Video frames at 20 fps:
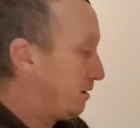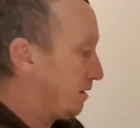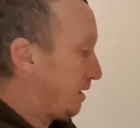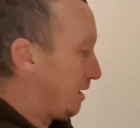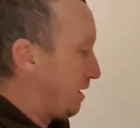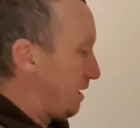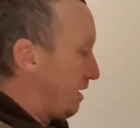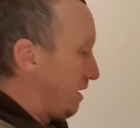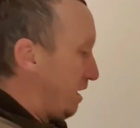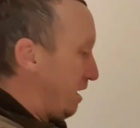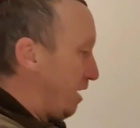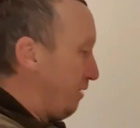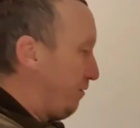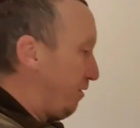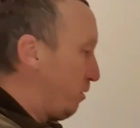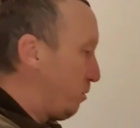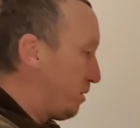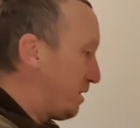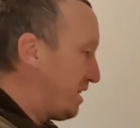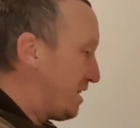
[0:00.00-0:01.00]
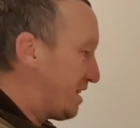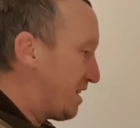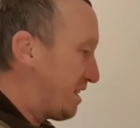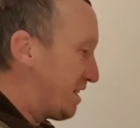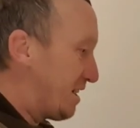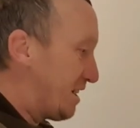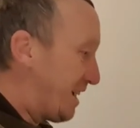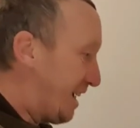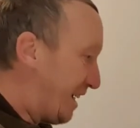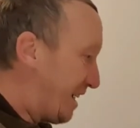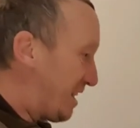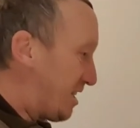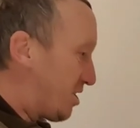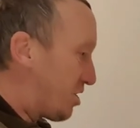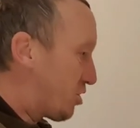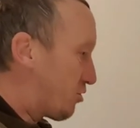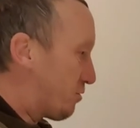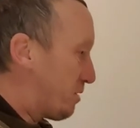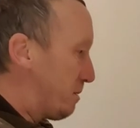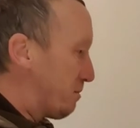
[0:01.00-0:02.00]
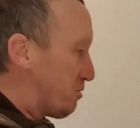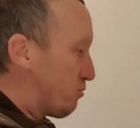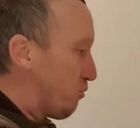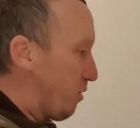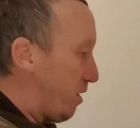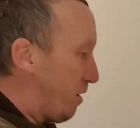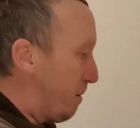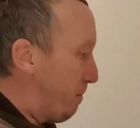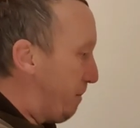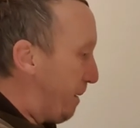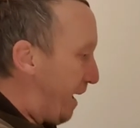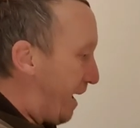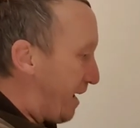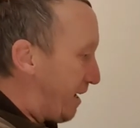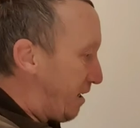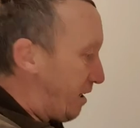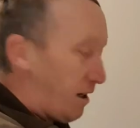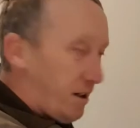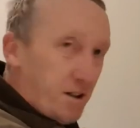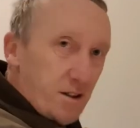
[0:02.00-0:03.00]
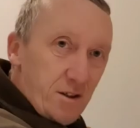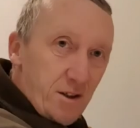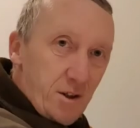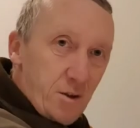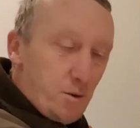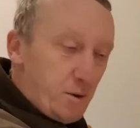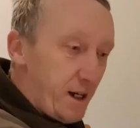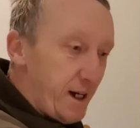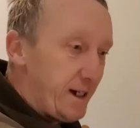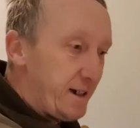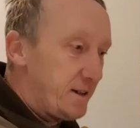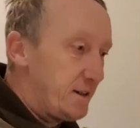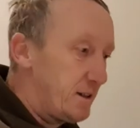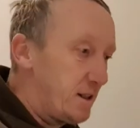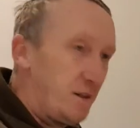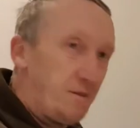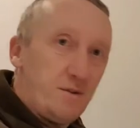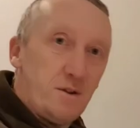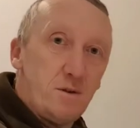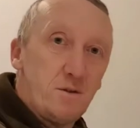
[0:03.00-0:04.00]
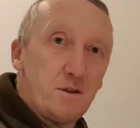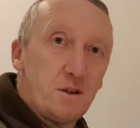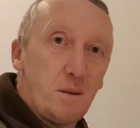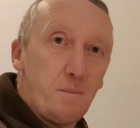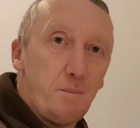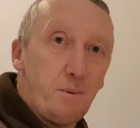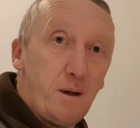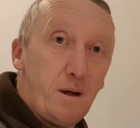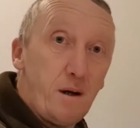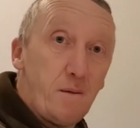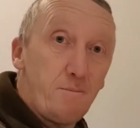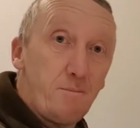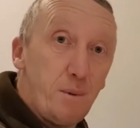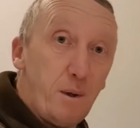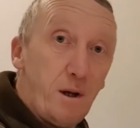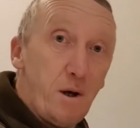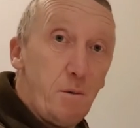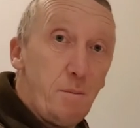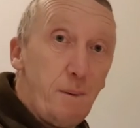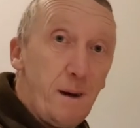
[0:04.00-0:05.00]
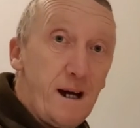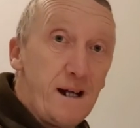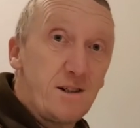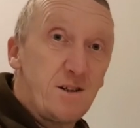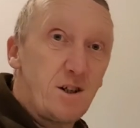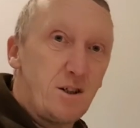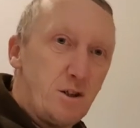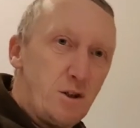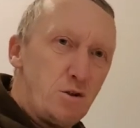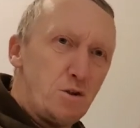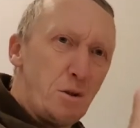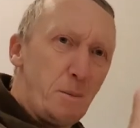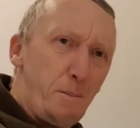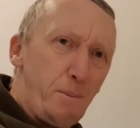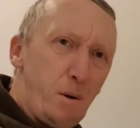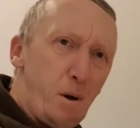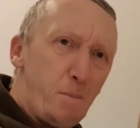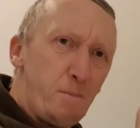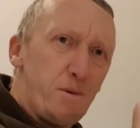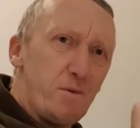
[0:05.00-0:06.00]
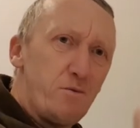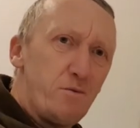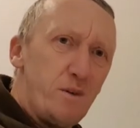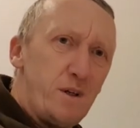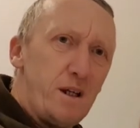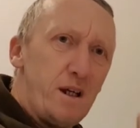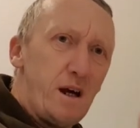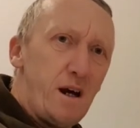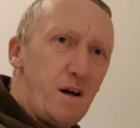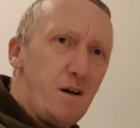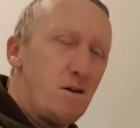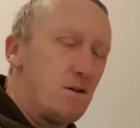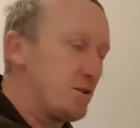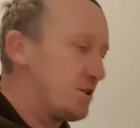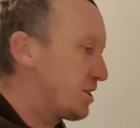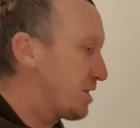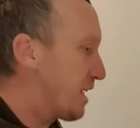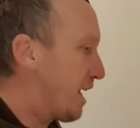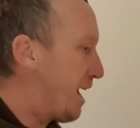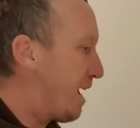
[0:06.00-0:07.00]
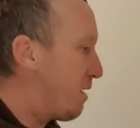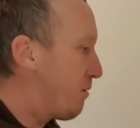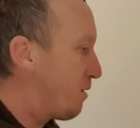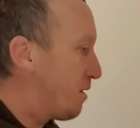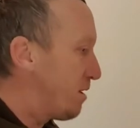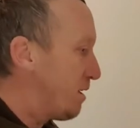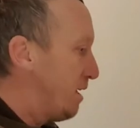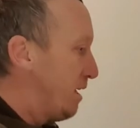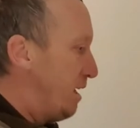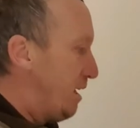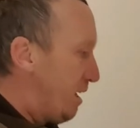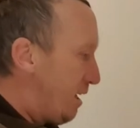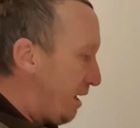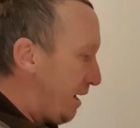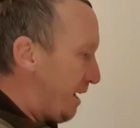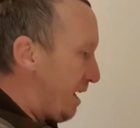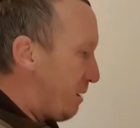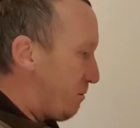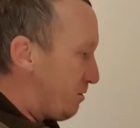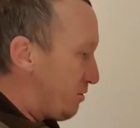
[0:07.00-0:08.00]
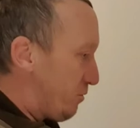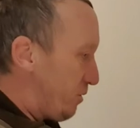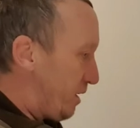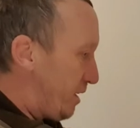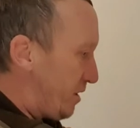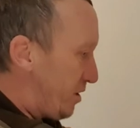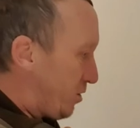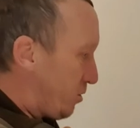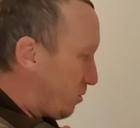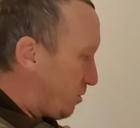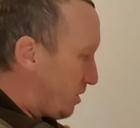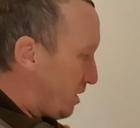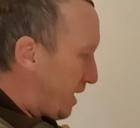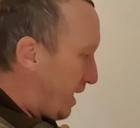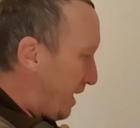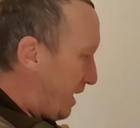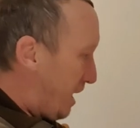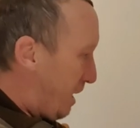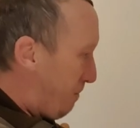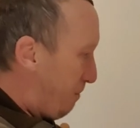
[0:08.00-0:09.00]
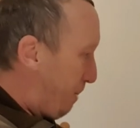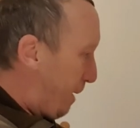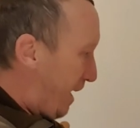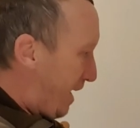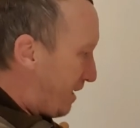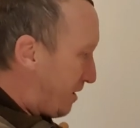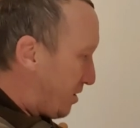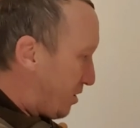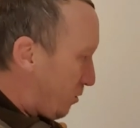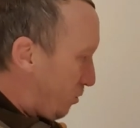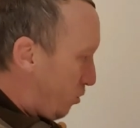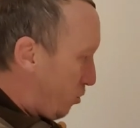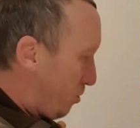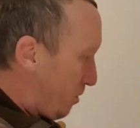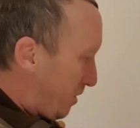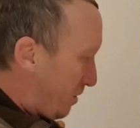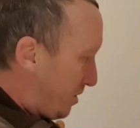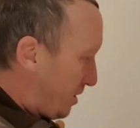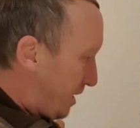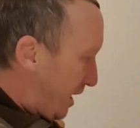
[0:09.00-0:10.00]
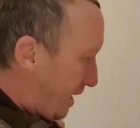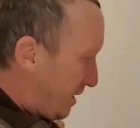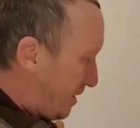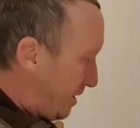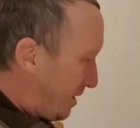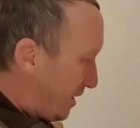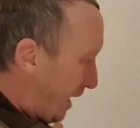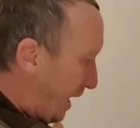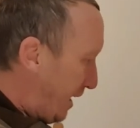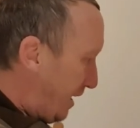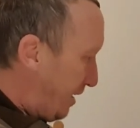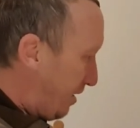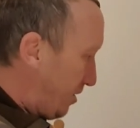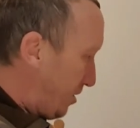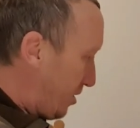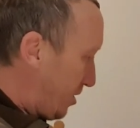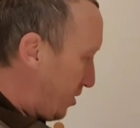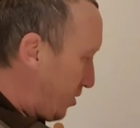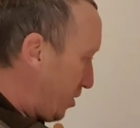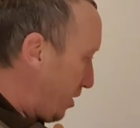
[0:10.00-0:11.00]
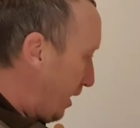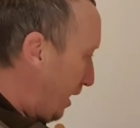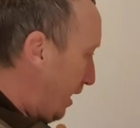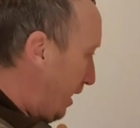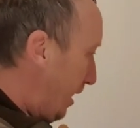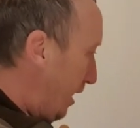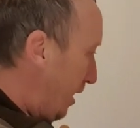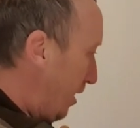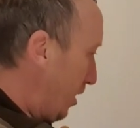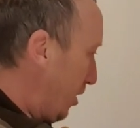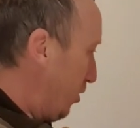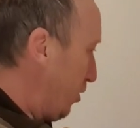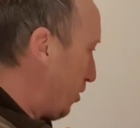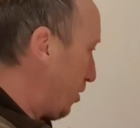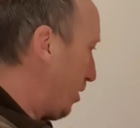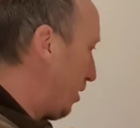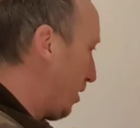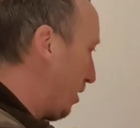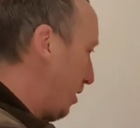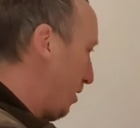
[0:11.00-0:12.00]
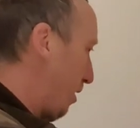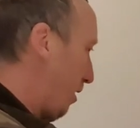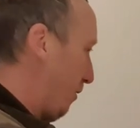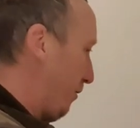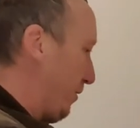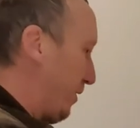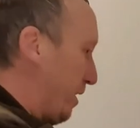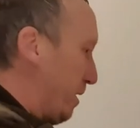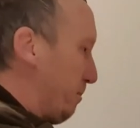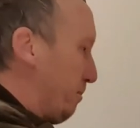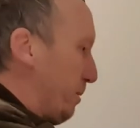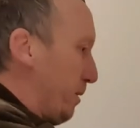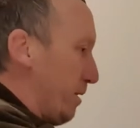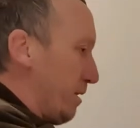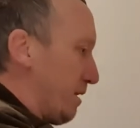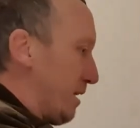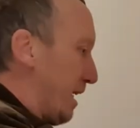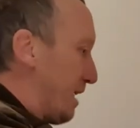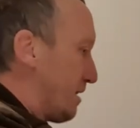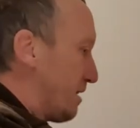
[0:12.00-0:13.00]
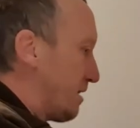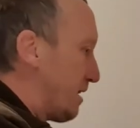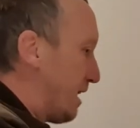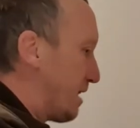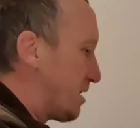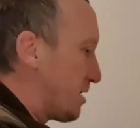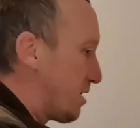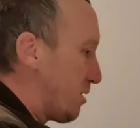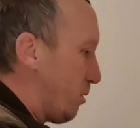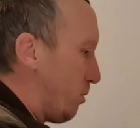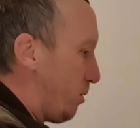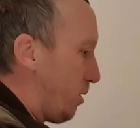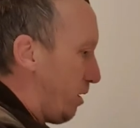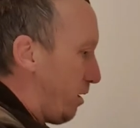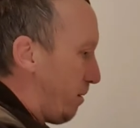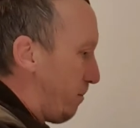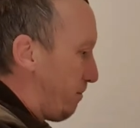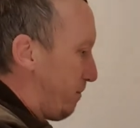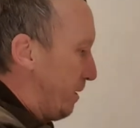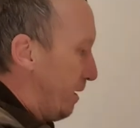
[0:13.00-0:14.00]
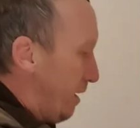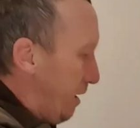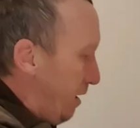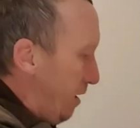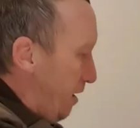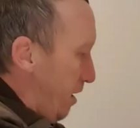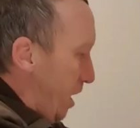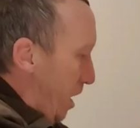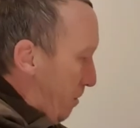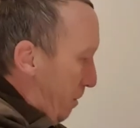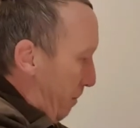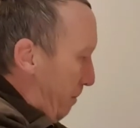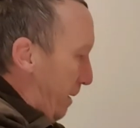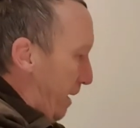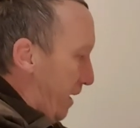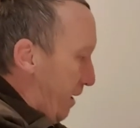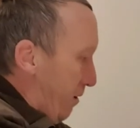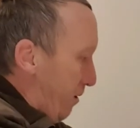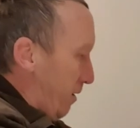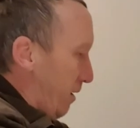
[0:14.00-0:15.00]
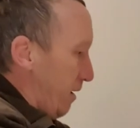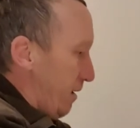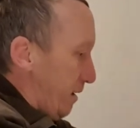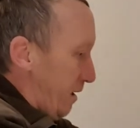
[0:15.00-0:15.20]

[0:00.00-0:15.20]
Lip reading: Yeah, if I wanted to get it stripped right back, I could do that. Instead of using a Brillo pad, so I'd use a proper really hard scourer, and that would really sort of take it back to almost that stainless look of it. But that's not what I'm about.